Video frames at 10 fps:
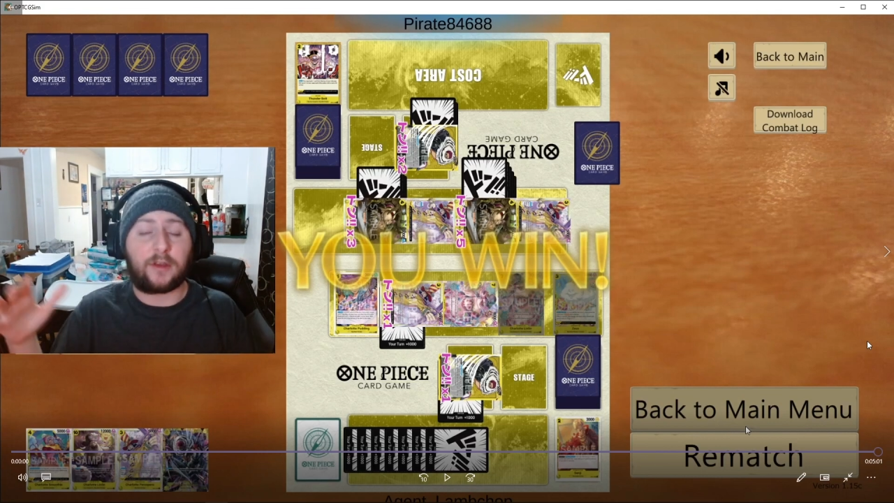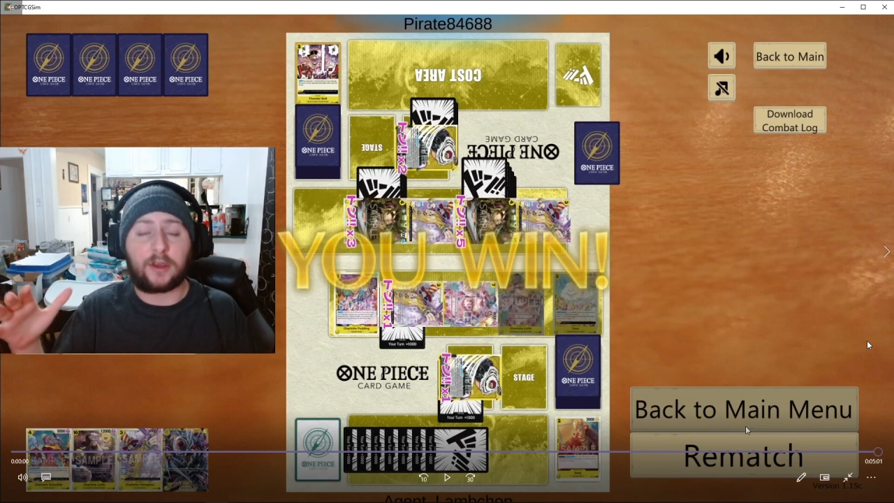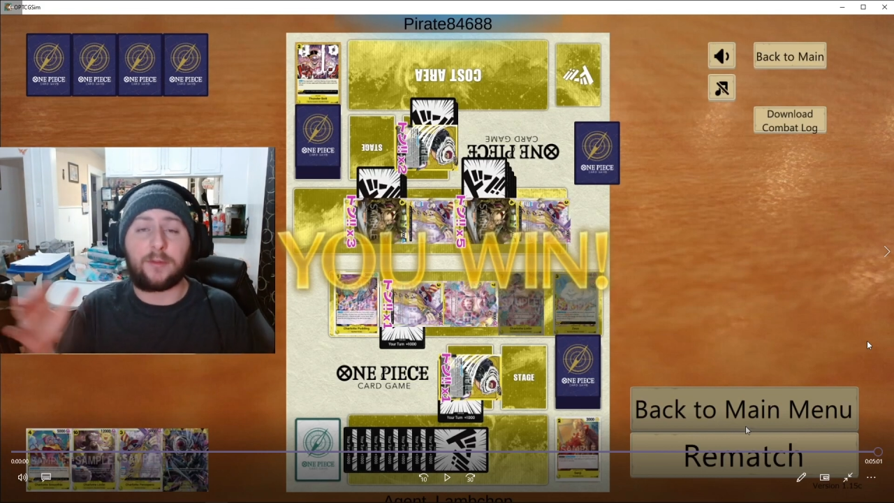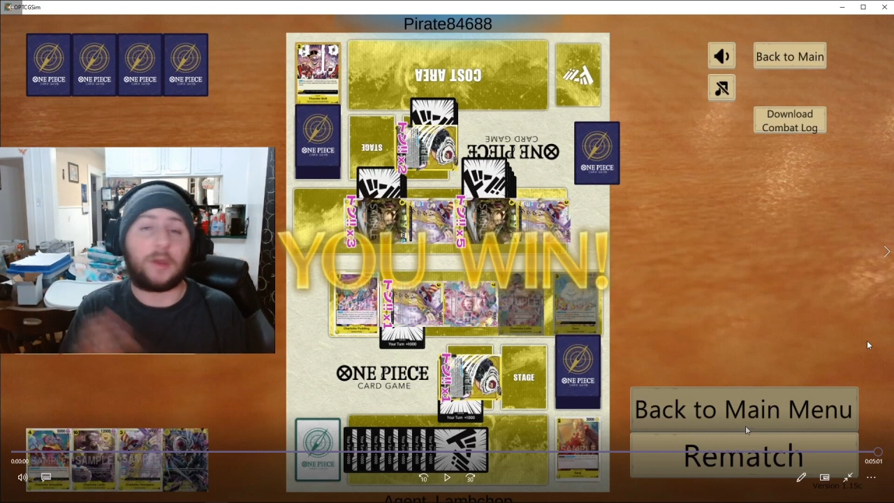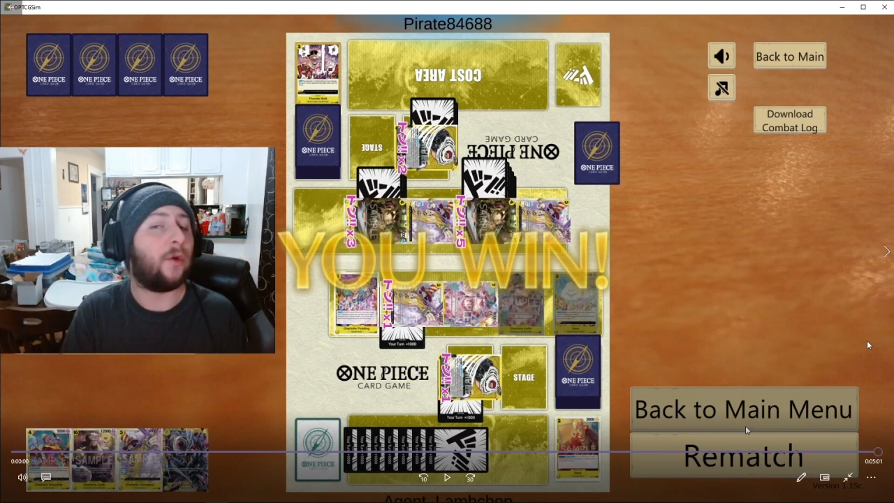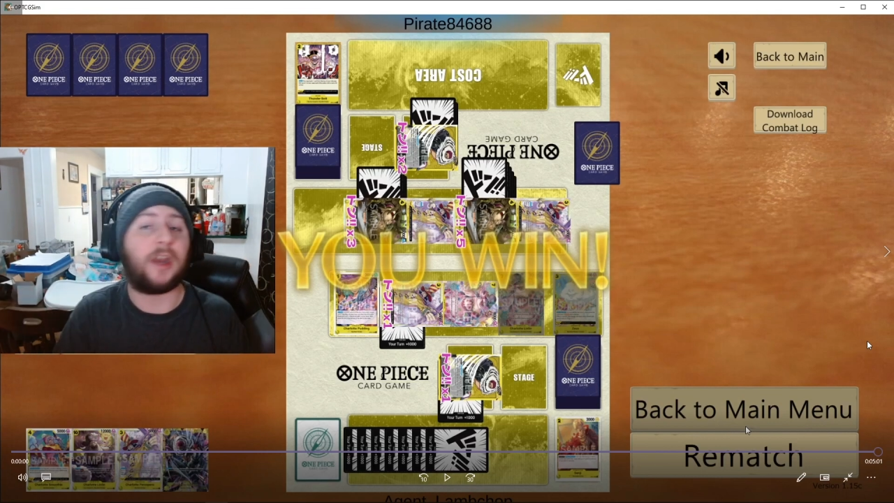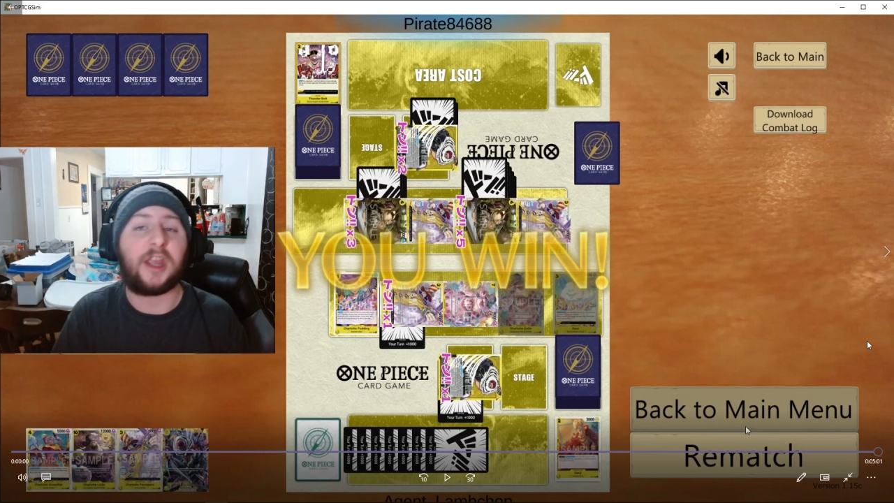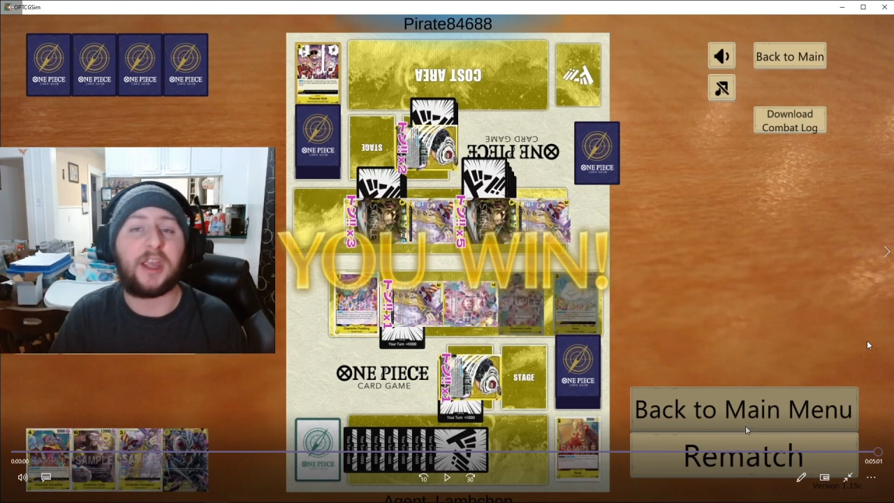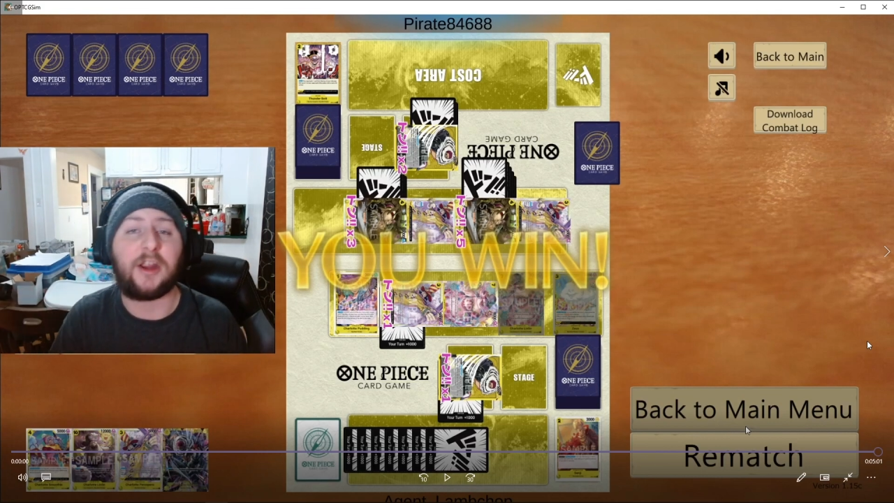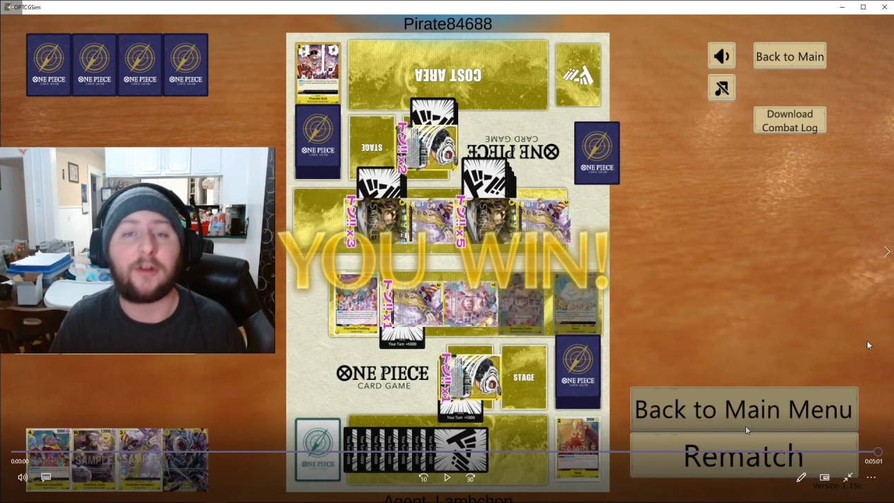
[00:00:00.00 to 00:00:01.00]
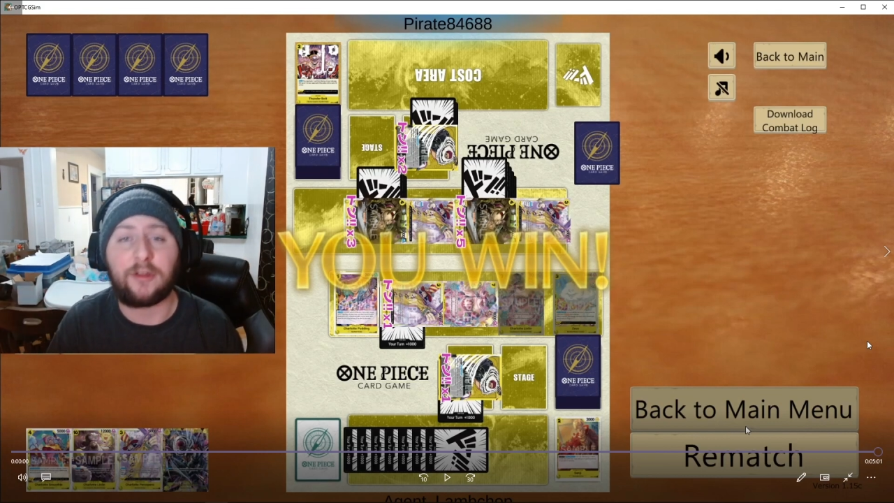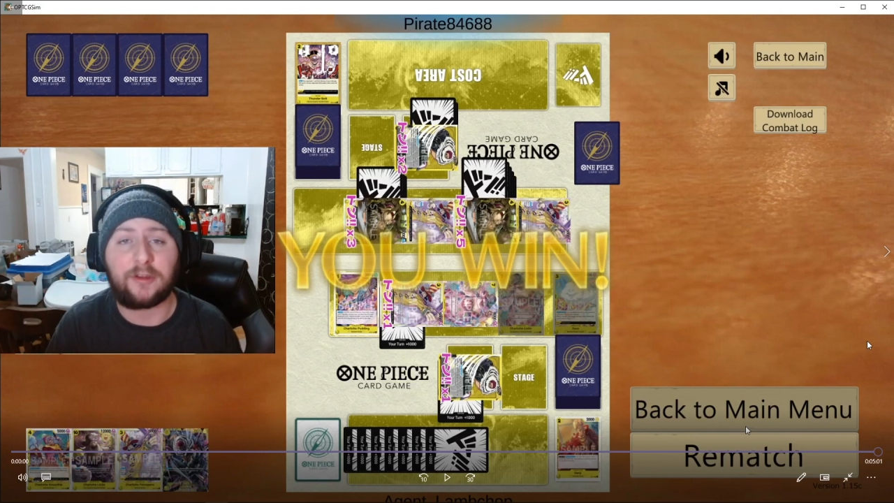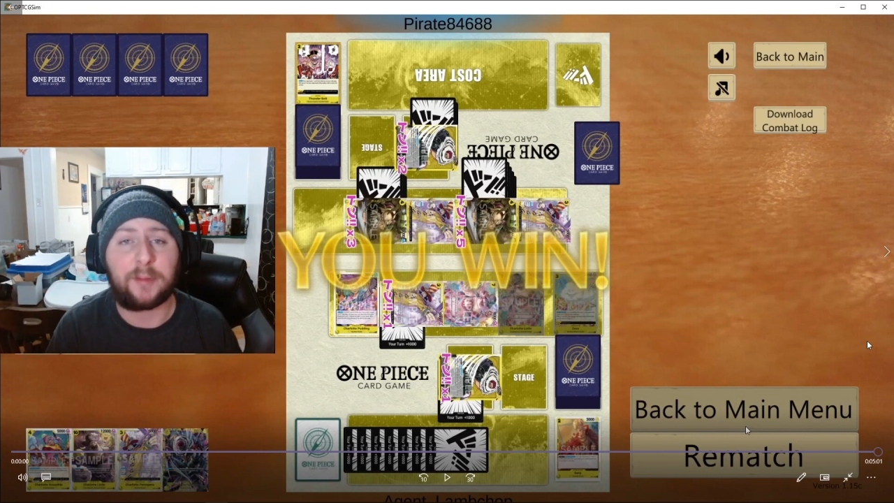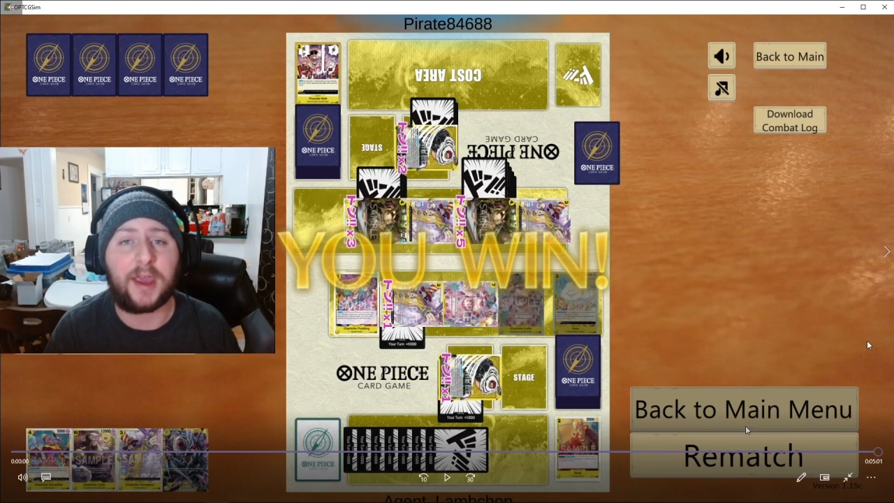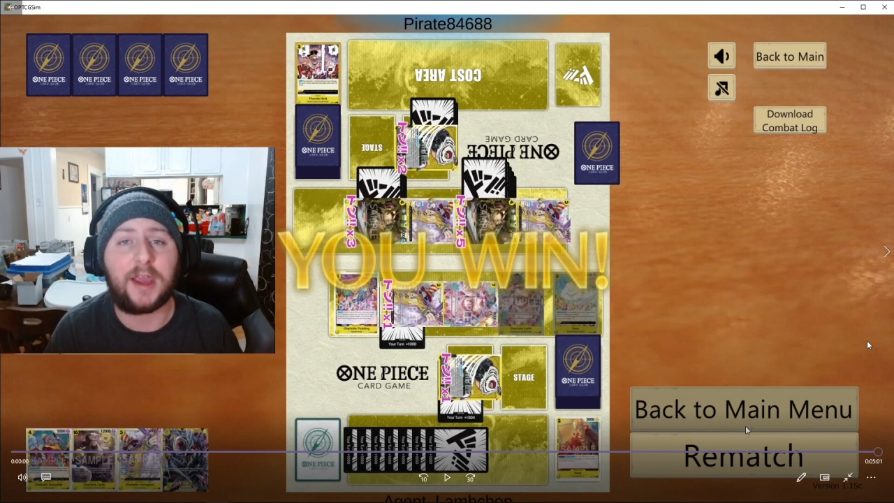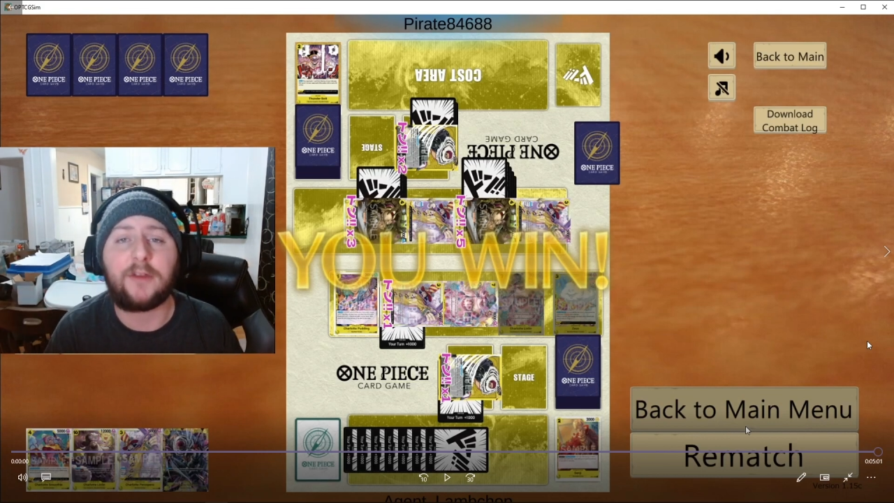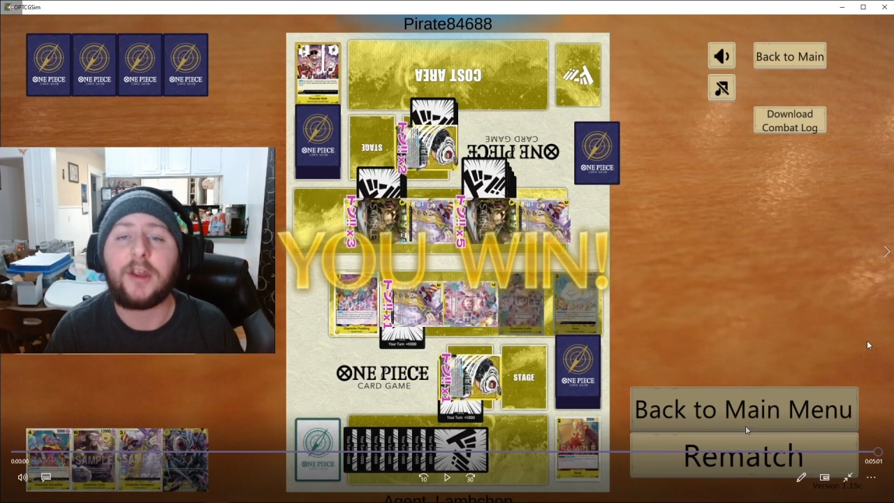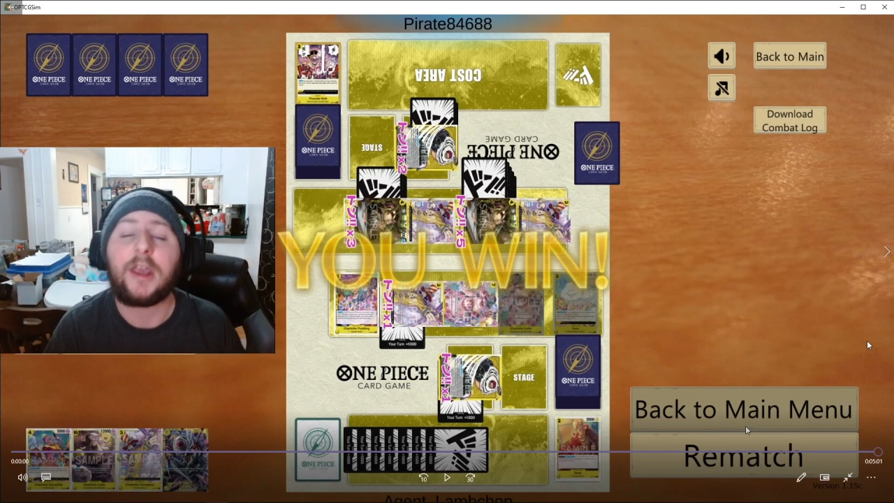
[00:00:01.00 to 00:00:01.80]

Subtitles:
community here on this page.